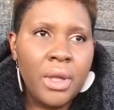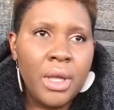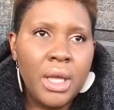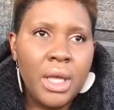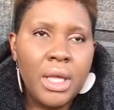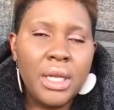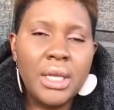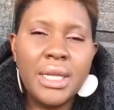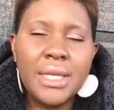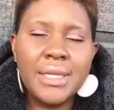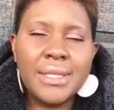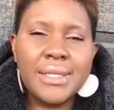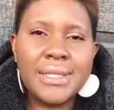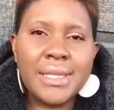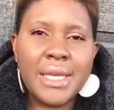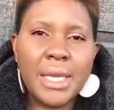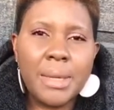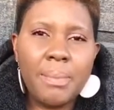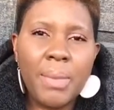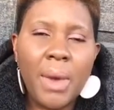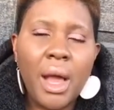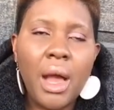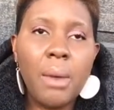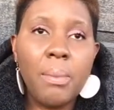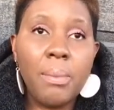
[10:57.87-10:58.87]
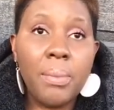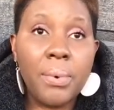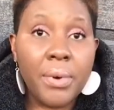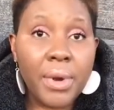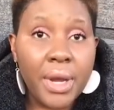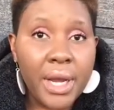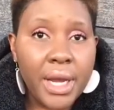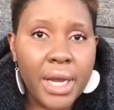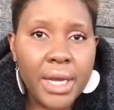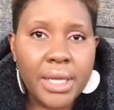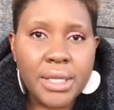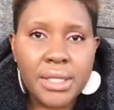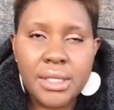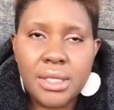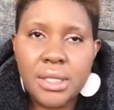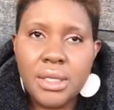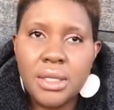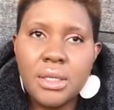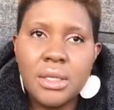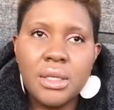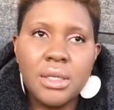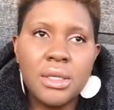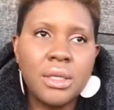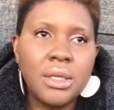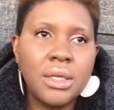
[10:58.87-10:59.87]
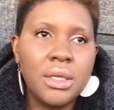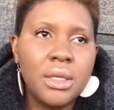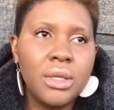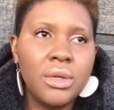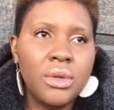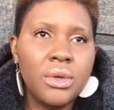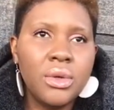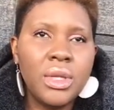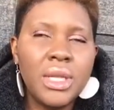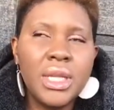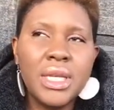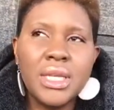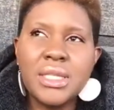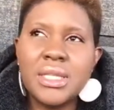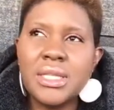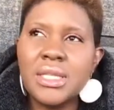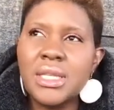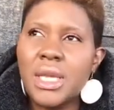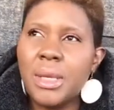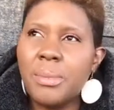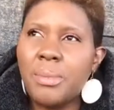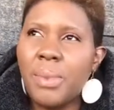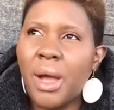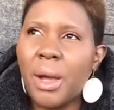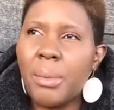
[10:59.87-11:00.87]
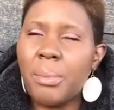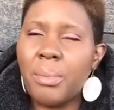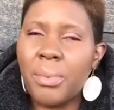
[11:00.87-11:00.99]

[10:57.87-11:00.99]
and let's keep our prayers you know let's keep our